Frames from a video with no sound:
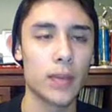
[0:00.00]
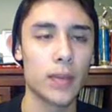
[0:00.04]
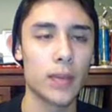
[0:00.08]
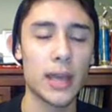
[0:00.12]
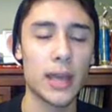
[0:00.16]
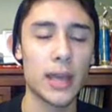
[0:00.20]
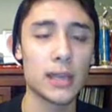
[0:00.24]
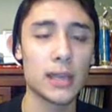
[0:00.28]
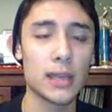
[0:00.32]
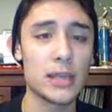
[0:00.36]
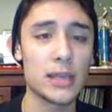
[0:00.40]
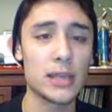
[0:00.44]

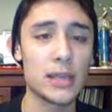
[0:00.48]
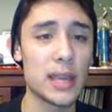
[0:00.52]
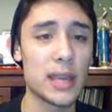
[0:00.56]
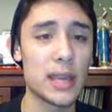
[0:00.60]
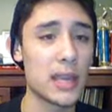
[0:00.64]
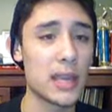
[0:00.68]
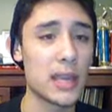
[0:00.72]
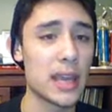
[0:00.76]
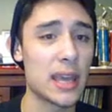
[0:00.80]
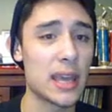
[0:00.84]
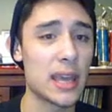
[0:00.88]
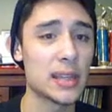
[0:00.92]
I can
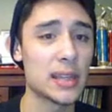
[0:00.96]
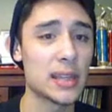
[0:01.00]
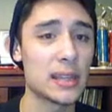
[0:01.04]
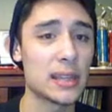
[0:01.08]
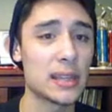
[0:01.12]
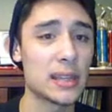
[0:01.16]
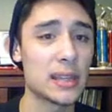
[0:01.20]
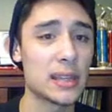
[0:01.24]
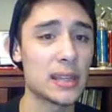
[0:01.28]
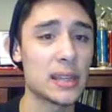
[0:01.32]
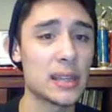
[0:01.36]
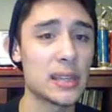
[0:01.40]
take
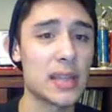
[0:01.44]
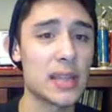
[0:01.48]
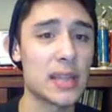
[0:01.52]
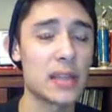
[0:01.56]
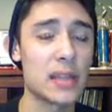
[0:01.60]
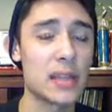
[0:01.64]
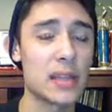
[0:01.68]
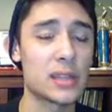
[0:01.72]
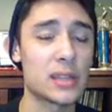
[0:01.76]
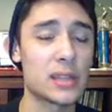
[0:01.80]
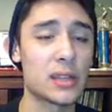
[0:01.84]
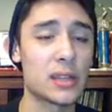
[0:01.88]
anything this
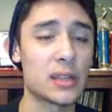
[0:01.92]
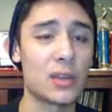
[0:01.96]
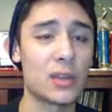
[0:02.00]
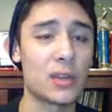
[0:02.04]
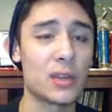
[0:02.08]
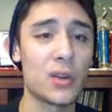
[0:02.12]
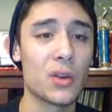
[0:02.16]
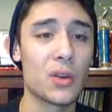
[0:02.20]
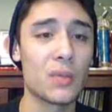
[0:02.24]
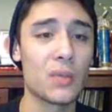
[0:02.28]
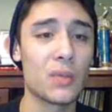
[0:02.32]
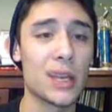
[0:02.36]
has to
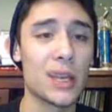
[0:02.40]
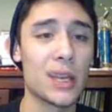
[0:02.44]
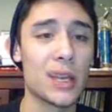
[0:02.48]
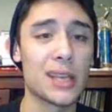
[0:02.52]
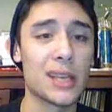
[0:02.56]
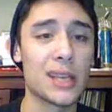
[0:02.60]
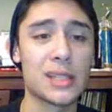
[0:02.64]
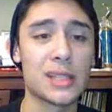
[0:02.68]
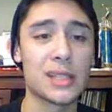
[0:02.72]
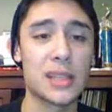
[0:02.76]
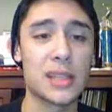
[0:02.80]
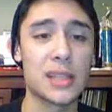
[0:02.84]
throw at me
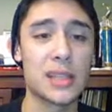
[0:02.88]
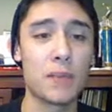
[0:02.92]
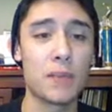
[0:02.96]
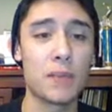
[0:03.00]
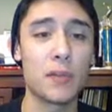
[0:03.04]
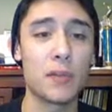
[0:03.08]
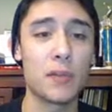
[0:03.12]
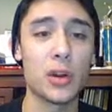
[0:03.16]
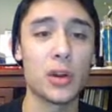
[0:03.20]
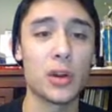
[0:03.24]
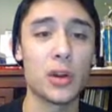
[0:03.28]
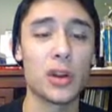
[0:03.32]

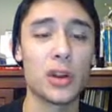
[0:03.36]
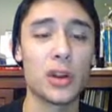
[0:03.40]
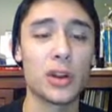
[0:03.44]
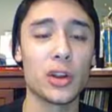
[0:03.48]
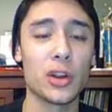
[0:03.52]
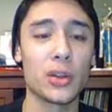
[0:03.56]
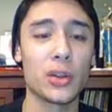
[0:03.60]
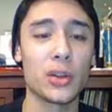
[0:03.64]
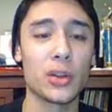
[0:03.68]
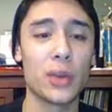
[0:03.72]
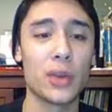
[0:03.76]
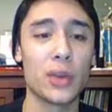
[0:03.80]
except for an
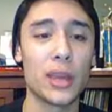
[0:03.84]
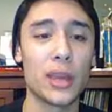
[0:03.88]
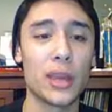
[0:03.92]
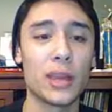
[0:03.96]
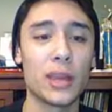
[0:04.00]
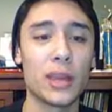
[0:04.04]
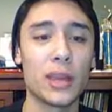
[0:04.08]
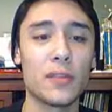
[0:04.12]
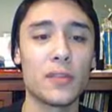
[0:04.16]
Earthquake